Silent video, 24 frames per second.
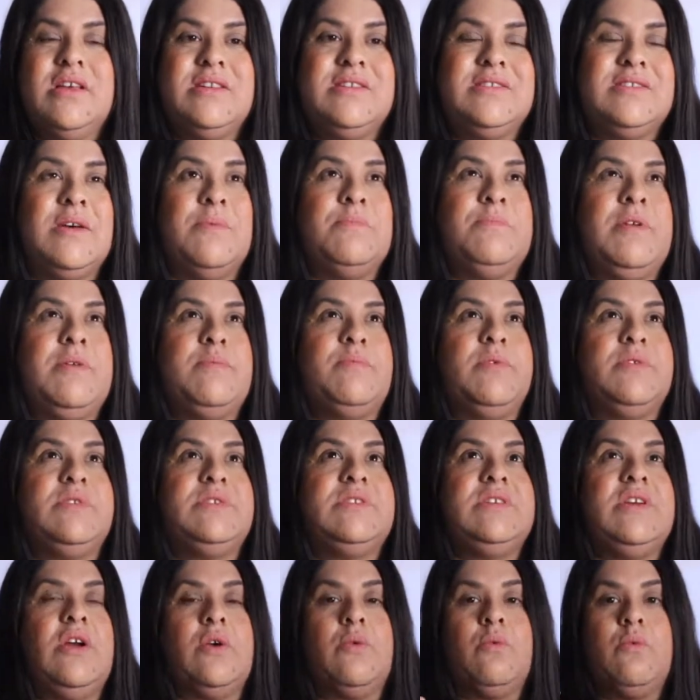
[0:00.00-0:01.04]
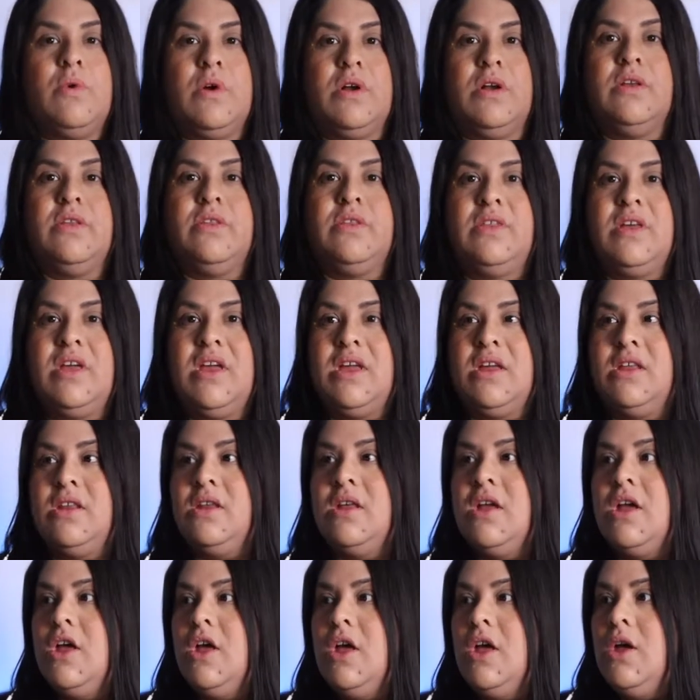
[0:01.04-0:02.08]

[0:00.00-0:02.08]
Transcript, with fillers: Some people see our worth in